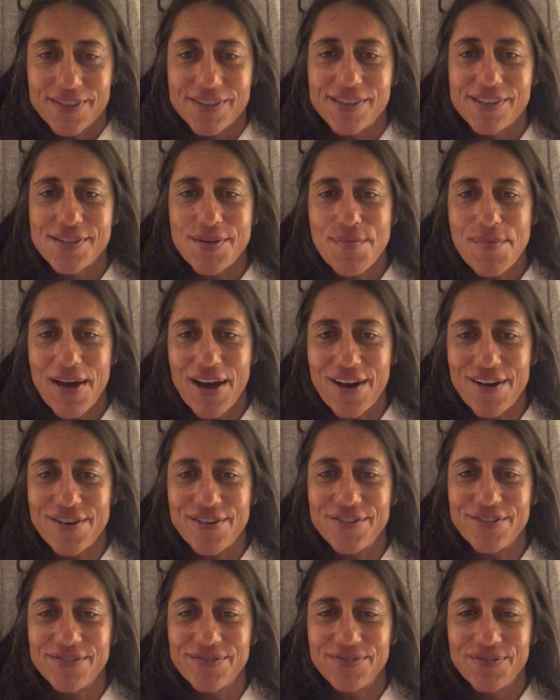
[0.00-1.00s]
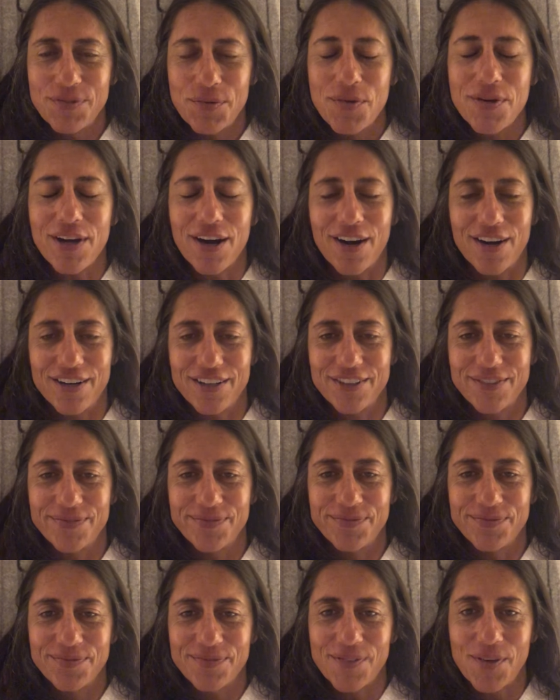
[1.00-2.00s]
Somehow we are
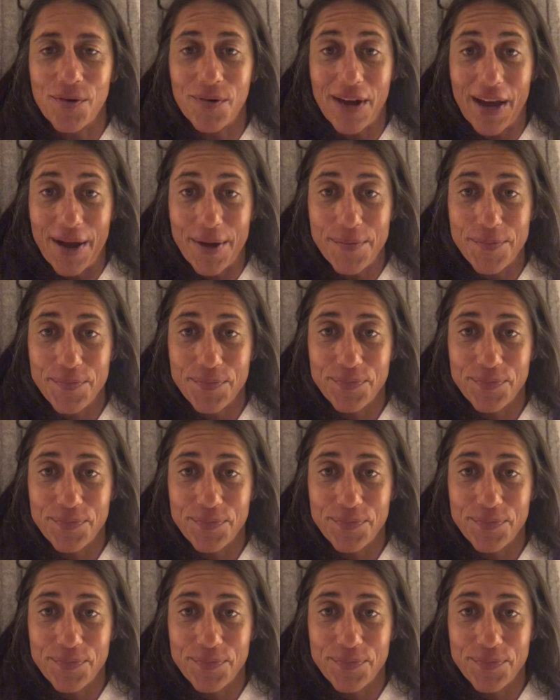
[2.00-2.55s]
okay.